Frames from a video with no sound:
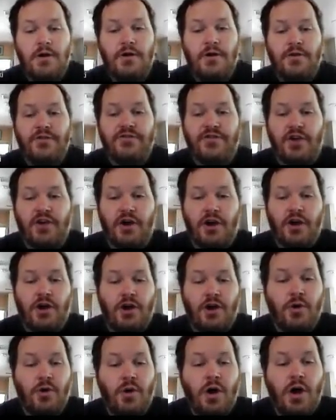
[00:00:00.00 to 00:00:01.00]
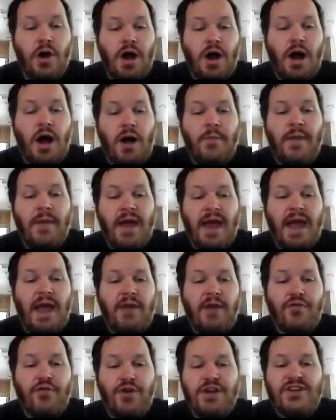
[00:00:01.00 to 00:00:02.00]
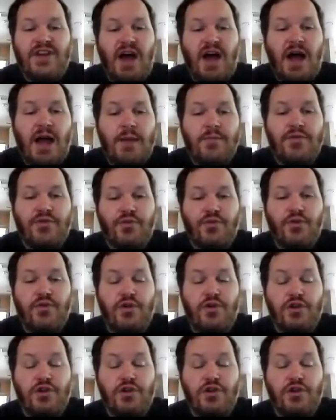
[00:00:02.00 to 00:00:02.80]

So every time through the